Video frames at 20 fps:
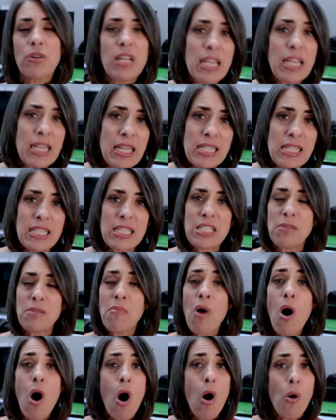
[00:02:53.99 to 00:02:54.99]
your heating
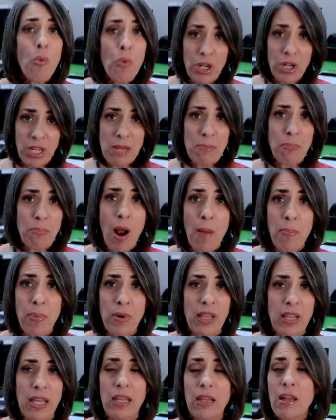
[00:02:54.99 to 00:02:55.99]
system, all working
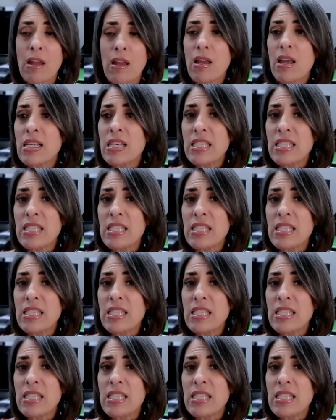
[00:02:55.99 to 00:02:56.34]
properly.